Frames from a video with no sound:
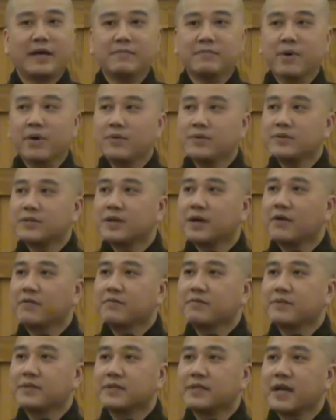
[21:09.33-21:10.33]
And most
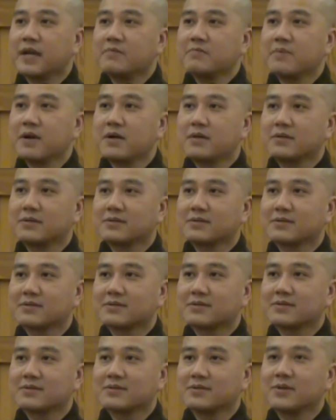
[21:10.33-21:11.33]
of the young
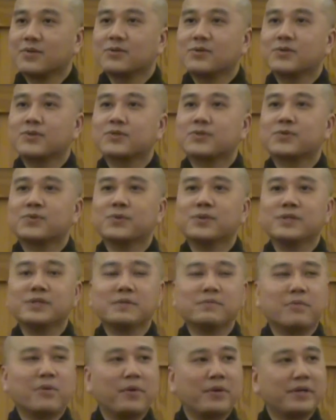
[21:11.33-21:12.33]
monks go to school
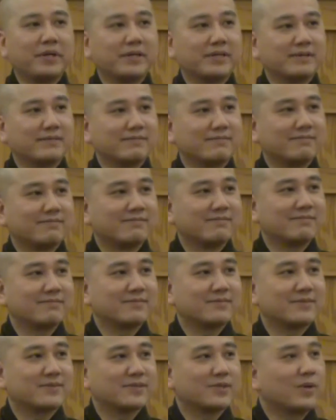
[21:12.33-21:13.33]
in the morning.
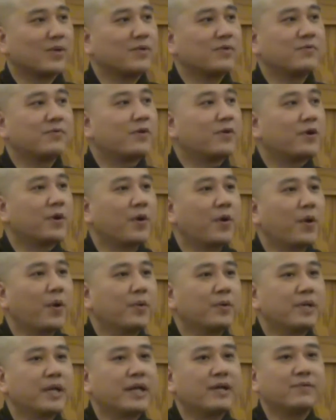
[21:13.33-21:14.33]
So for the
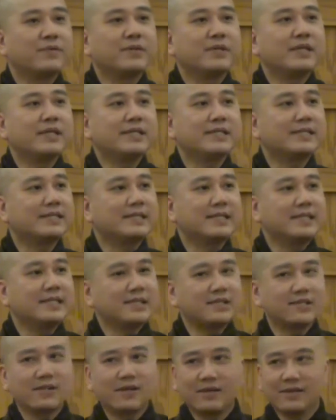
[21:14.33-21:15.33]
whole day we didn't see
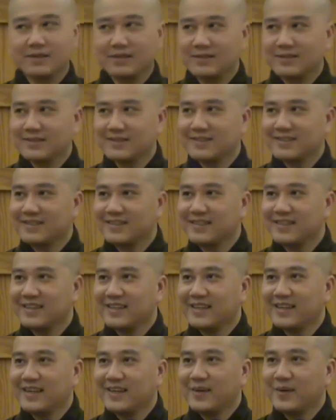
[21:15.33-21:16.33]
each other
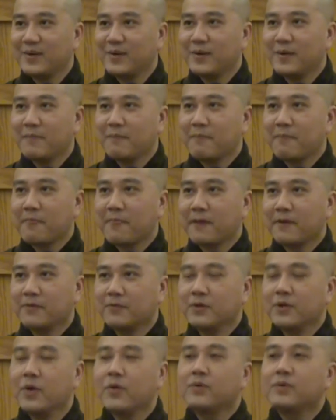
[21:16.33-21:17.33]

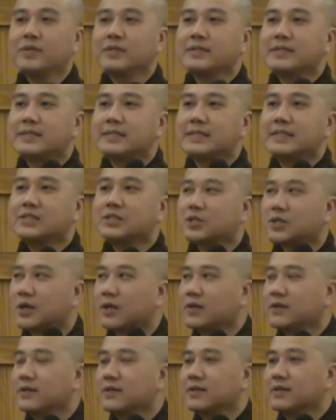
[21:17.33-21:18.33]
we only see each
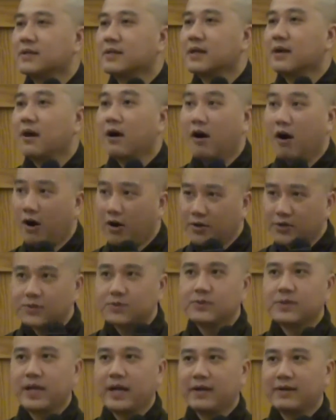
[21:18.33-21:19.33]
other all
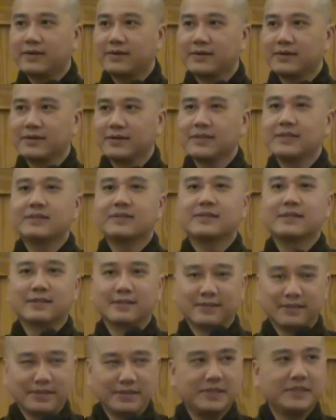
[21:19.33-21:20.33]
together is
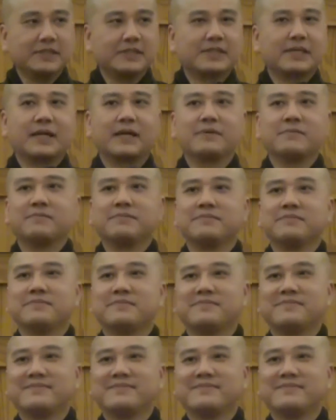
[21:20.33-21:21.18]
the dinner time.